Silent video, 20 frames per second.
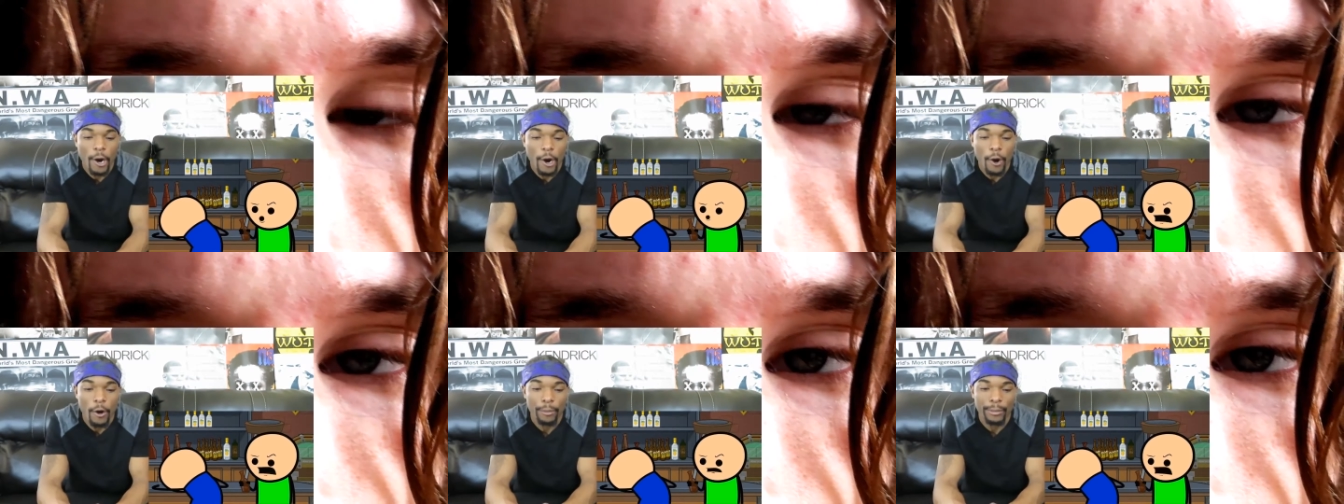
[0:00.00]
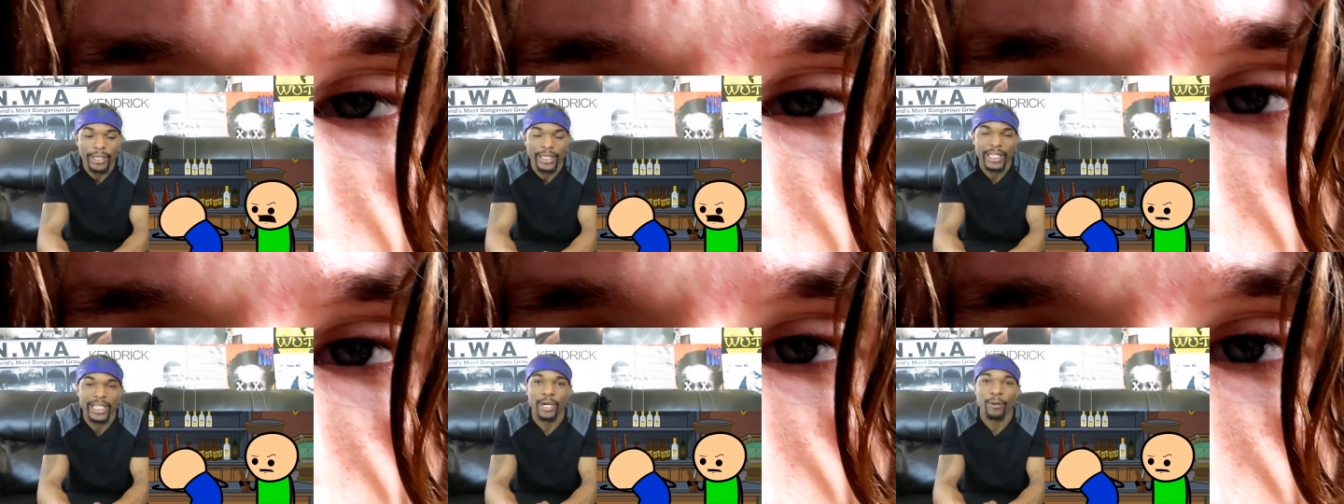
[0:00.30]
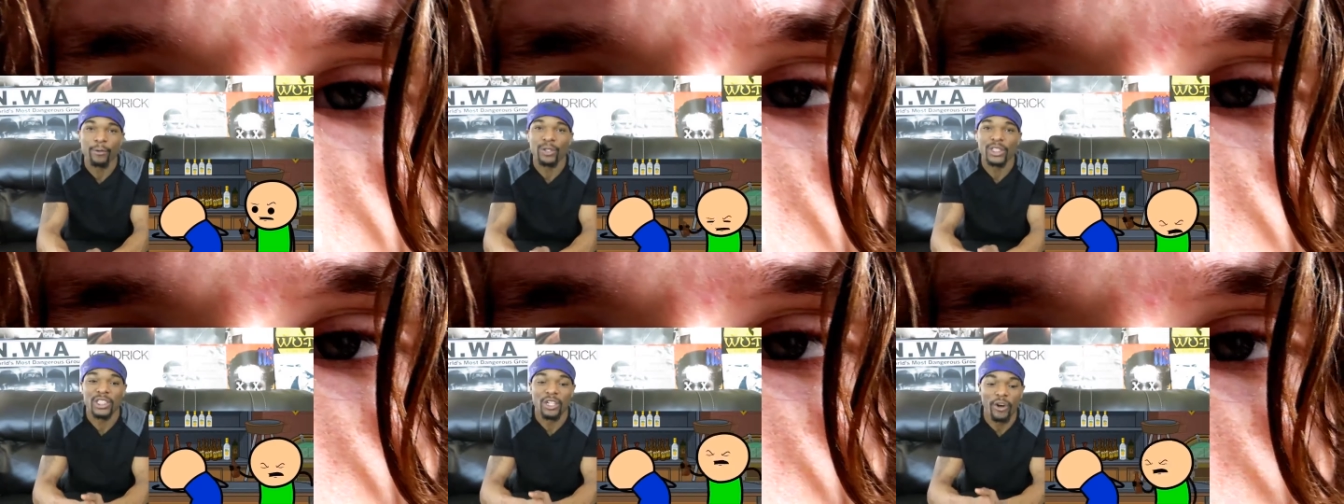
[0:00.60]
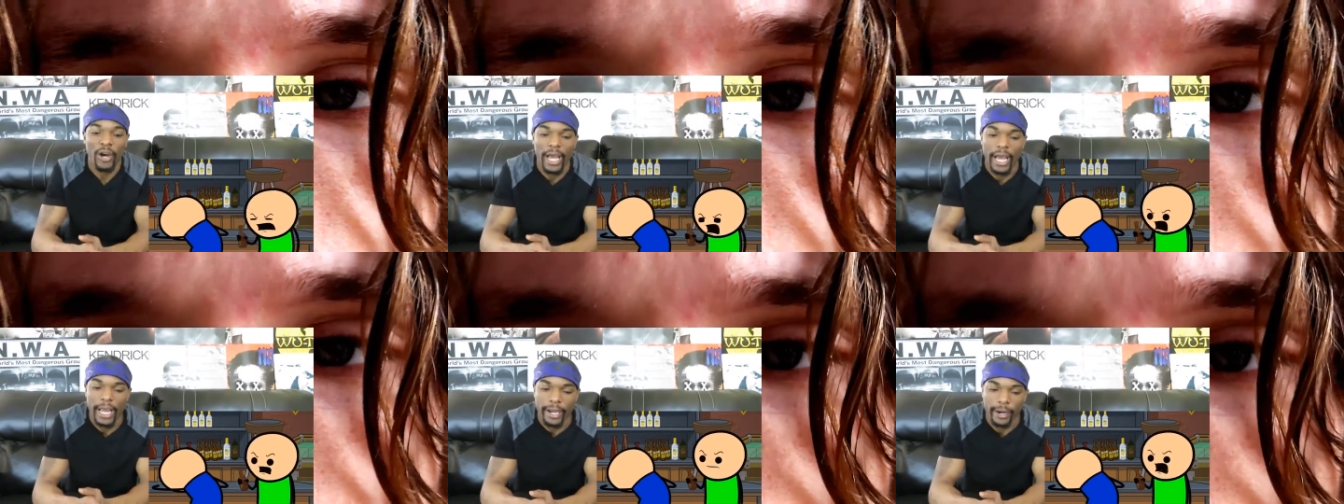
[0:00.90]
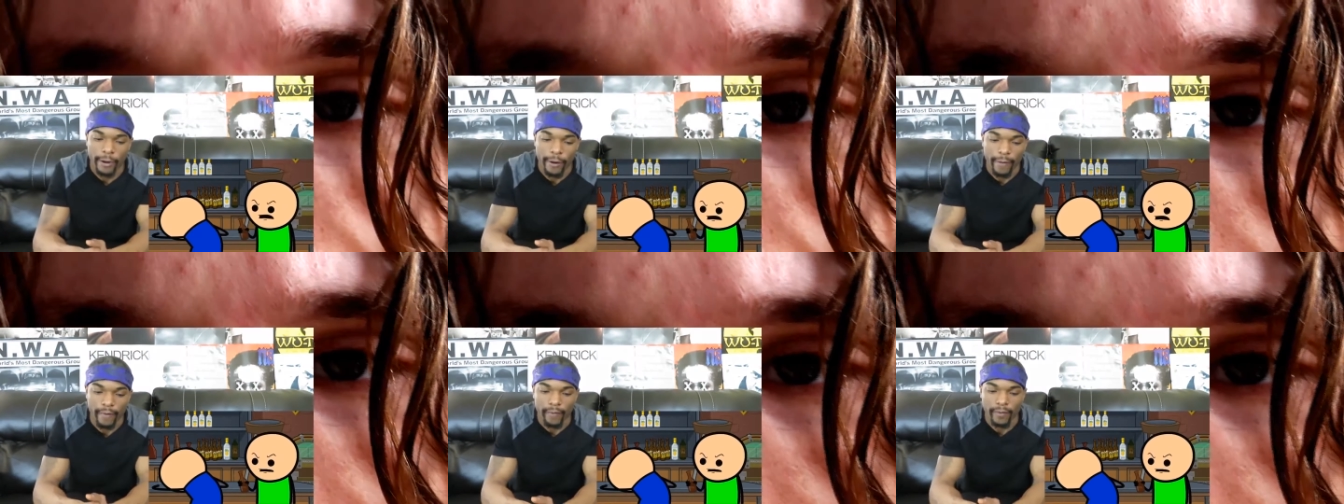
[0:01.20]
home and deal with your
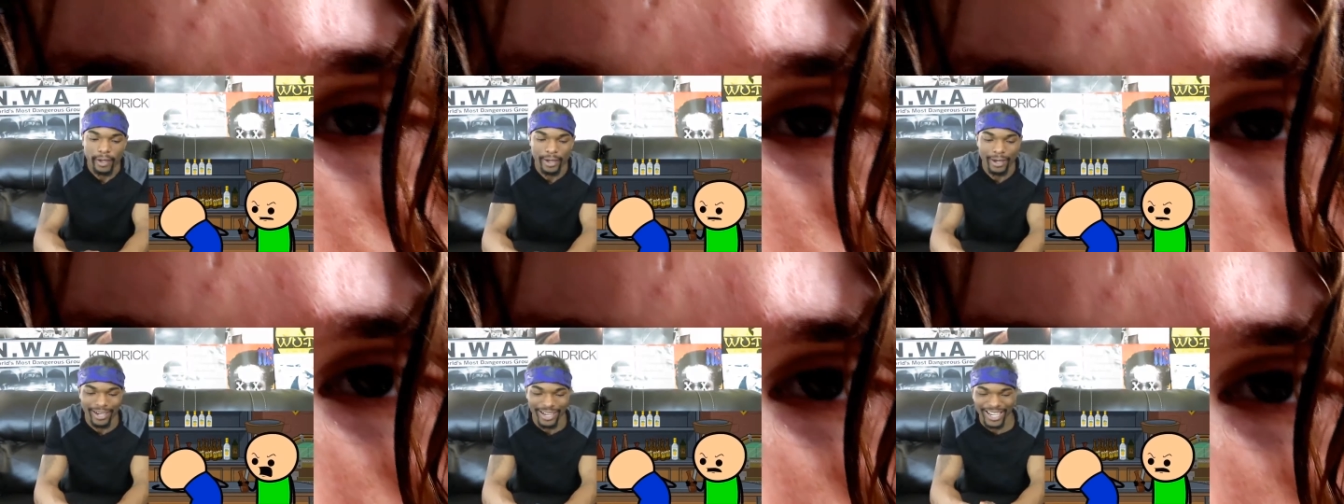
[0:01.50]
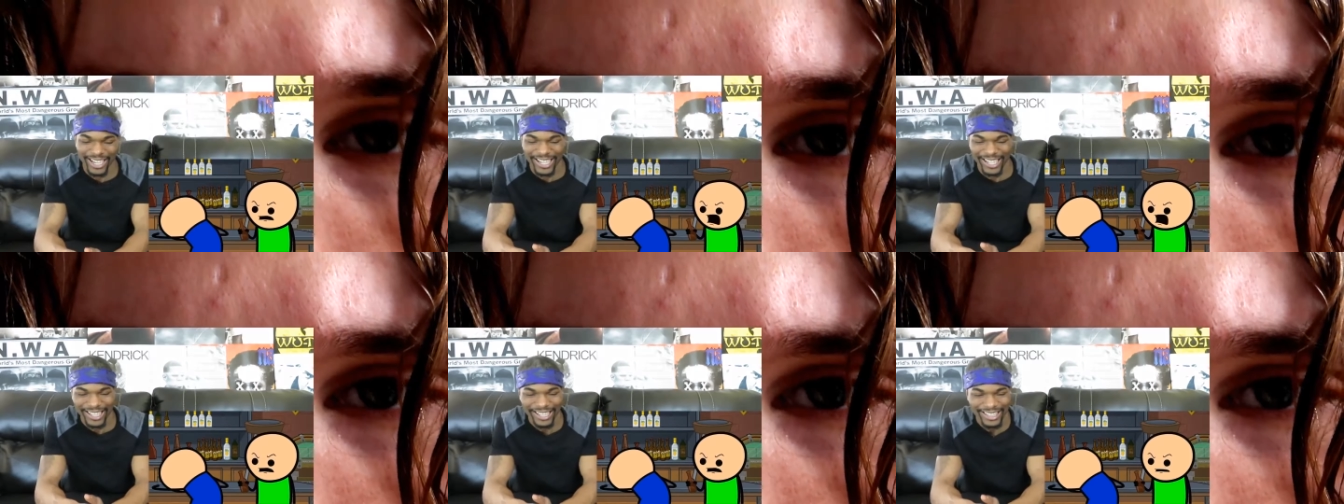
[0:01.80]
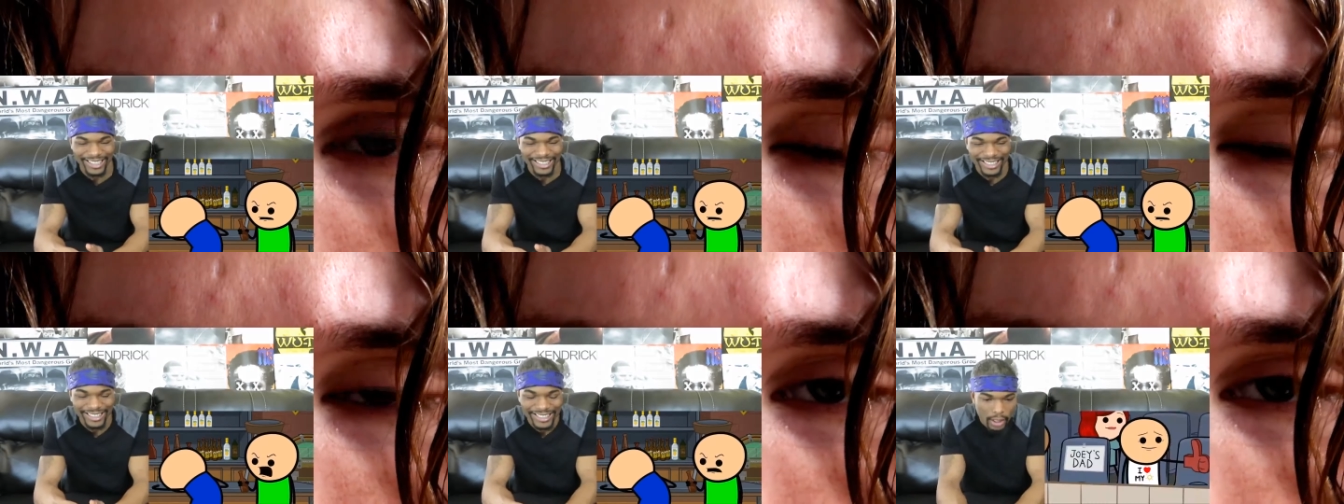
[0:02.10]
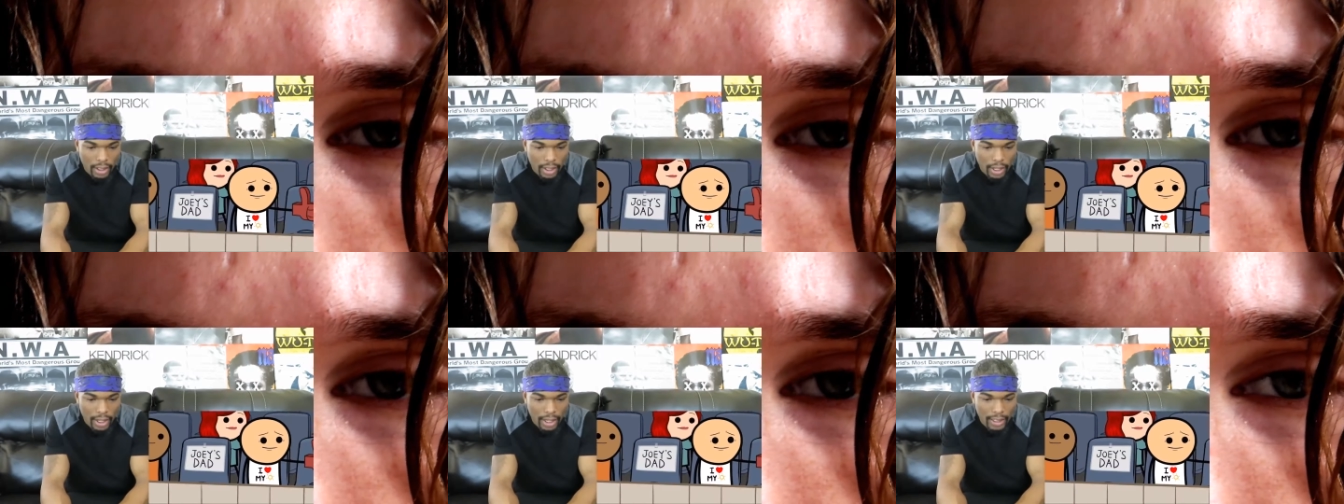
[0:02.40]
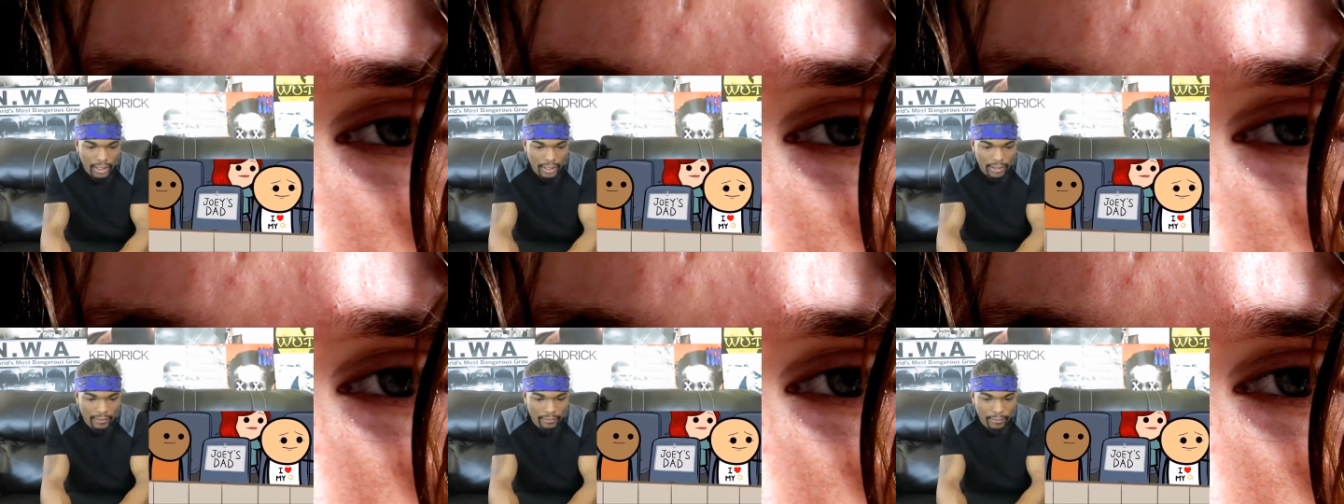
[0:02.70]
hangover.
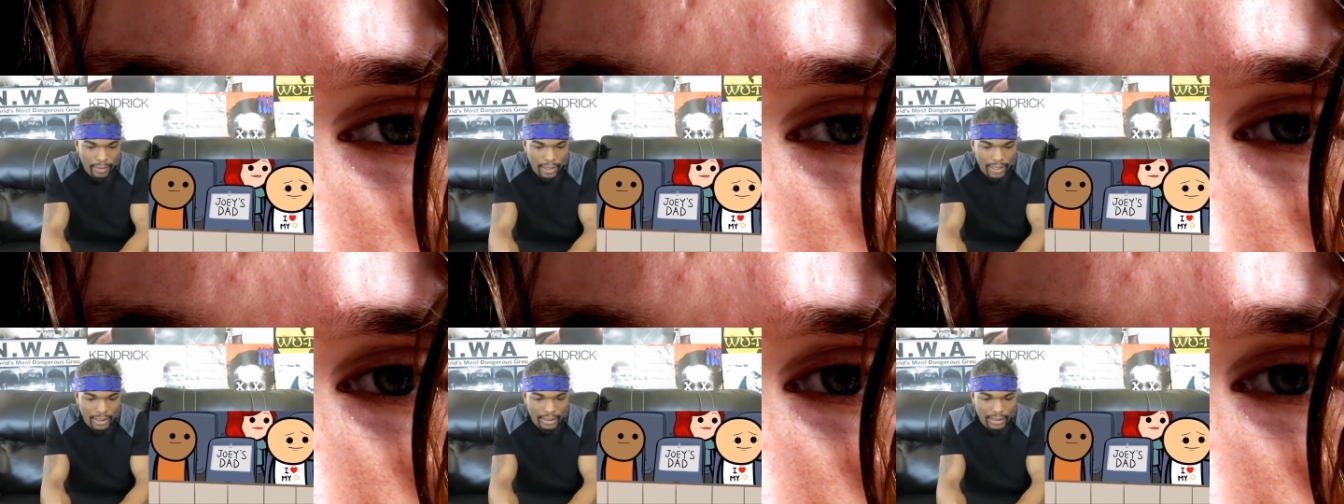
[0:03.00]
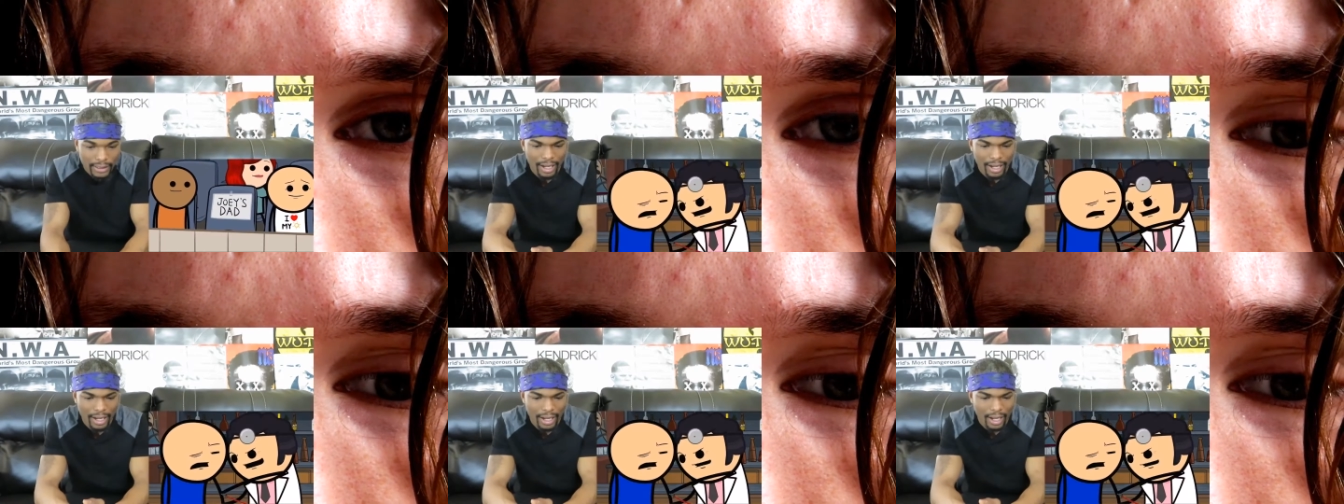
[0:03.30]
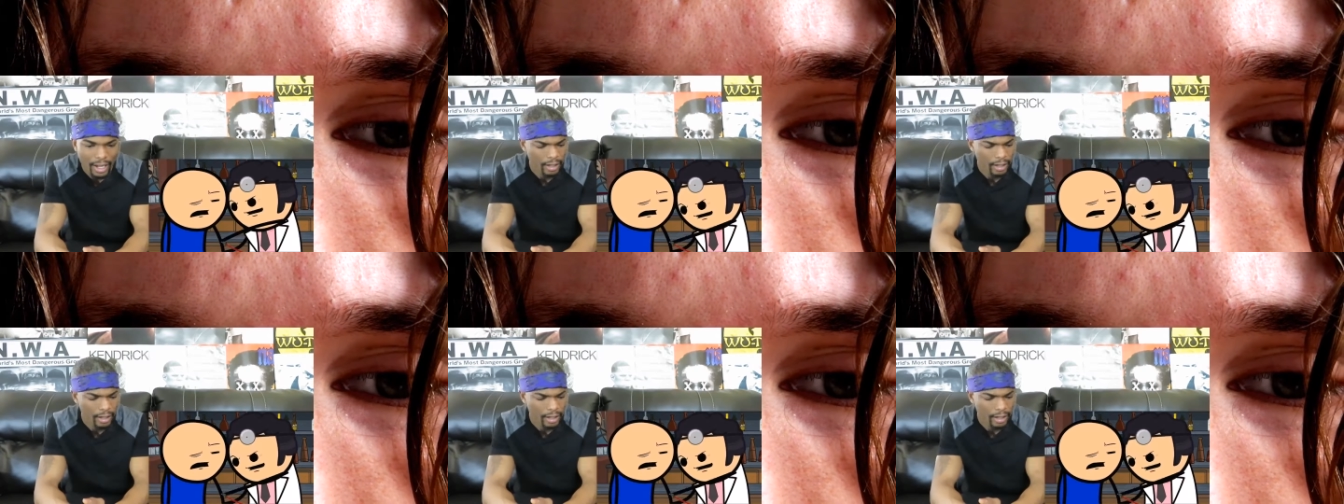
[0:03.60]
I love mine.